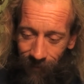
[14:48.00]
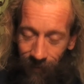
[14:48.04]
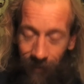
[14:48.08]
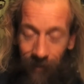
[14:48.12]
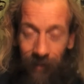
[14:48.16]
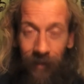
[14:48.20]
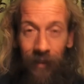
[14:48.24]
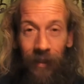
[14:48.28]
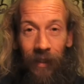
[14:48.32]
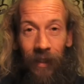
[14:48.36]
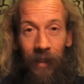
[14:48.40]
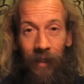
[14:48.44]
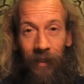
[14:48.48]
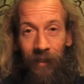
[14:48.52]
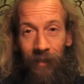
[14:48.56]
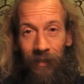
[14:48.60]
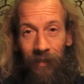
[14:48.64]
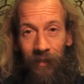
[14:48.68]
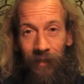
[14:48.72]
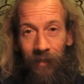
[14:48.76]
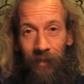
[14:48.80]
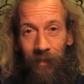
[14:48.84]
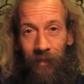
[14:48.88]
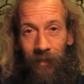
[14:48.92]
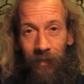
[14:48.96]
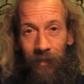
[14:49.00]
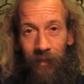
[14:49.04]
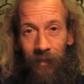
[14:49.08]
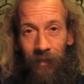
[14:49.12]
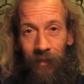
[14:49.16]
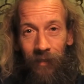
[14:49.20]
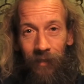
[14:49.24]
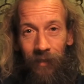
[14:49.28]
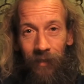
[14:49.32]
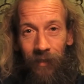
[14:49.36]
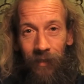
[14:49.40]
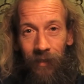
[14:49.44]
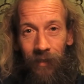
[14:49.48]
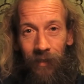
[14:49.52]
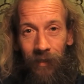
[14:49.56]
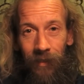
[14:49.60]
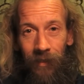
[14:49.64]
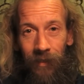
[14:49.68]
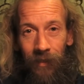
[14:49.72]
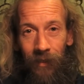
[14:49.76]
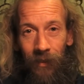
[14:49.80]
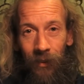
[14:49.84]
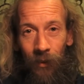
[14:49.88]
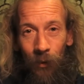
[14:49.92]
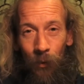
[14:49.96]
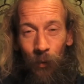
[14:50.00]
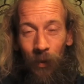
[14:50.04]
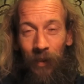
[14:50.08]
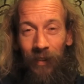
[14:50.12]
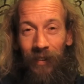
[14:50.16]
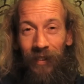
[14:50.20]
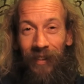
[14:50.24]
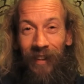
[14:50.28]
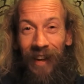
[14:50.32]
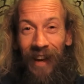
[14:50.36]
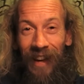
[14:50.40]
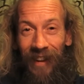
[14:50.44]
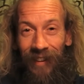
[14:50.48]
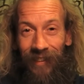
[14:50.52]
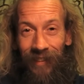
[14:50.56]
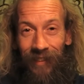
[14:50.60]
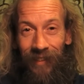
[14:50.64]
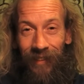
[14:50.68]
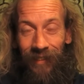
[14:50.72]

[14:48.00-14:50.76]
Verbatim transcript: Hear that? You are dead.